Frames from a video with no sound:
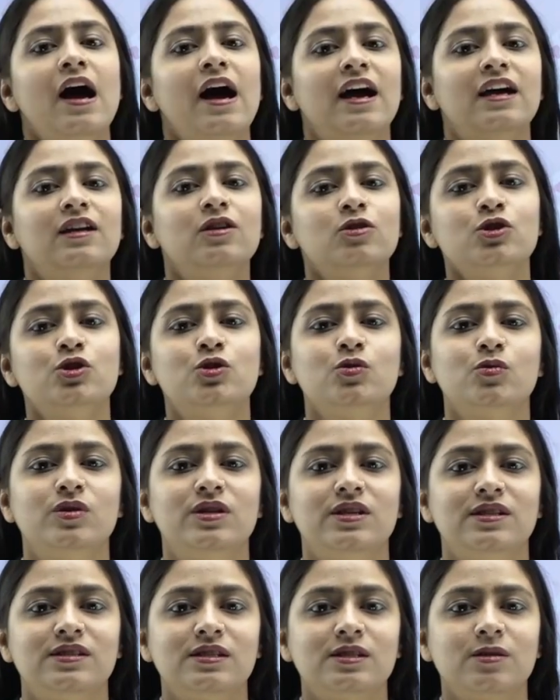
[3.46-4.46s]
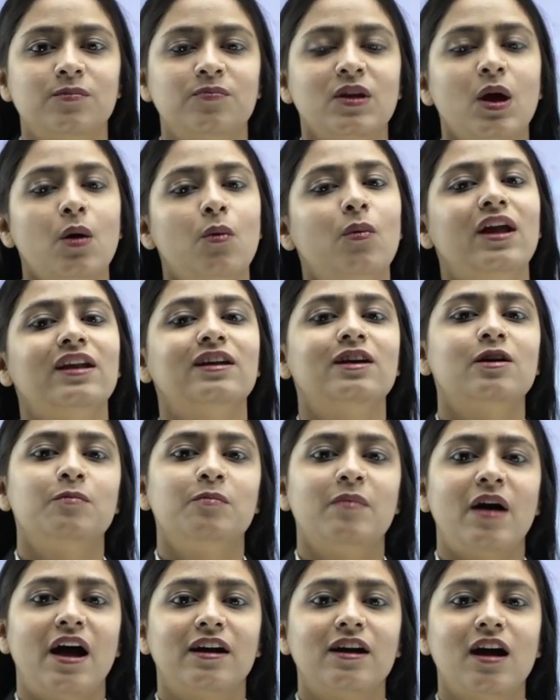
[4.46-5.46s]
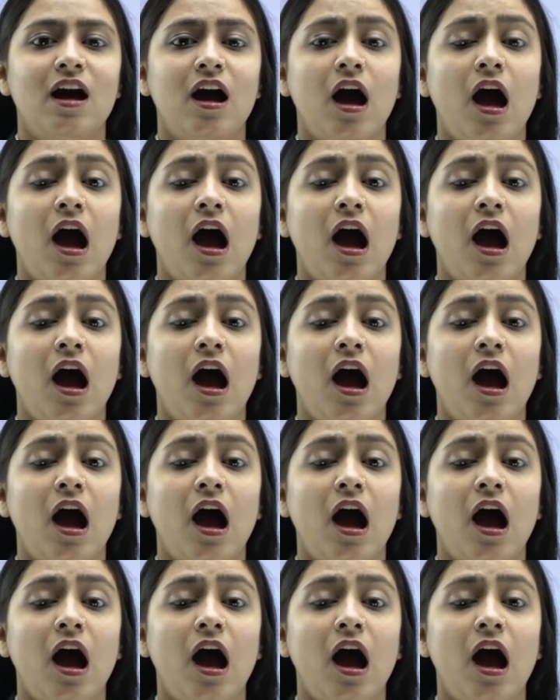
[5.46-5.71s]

Hello students, welcome back.